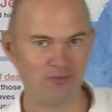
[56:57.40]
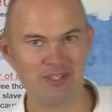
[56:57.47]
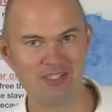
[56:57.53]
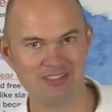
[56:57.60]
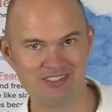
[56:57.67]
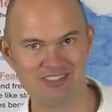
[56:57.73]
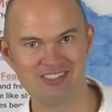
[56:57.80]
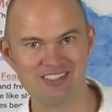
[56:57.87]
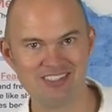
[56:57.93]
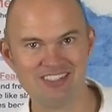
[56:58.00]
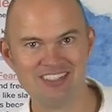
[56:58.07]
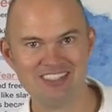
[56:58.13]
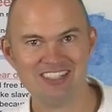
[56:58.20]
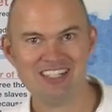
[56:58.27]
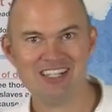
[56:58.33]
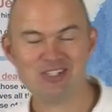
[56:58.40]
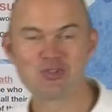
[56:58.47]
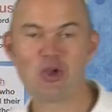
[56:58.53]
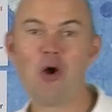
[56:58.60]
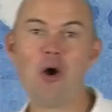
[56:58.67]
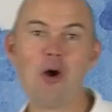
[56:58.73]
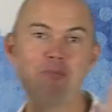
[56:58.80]
things.
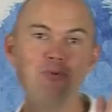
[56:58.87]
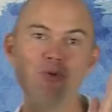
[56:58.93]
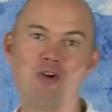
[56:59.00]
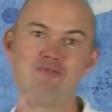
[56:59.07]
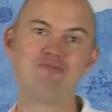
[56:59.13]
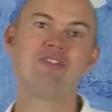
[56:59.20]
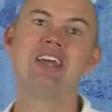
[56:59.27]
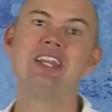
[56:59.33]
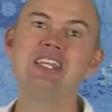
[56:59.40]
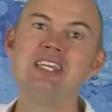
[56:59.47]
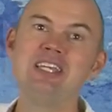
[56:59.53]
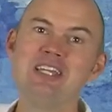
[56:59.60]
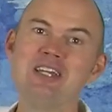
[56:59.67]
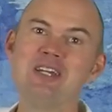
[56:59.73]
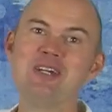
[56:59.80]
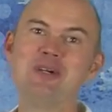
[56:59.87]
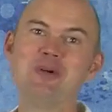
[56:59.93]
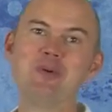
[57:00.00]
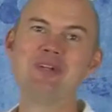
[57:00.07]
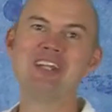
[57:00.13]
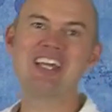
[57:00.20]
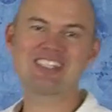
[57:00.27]
So I hope you're ready
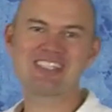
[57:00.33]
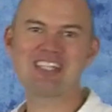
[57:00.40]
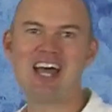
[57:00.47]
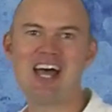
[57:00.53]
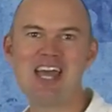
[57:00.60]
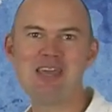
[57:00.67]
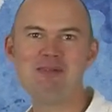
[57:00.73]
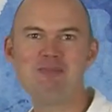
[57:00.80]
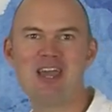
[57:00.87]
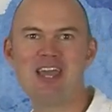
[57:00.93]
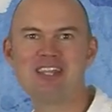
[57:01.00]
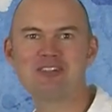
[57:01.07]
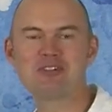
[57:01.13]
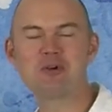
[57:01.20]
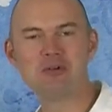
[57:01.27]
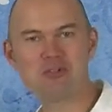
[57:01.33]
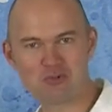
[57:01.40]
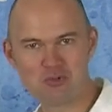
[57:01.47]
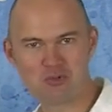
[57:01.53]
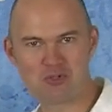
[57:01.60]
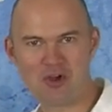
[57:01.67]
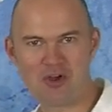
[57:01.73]
next time and going
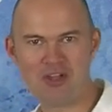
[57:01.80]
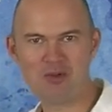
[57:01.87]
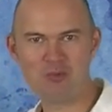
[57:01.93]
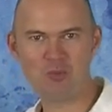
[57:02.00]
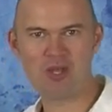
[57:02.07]
to join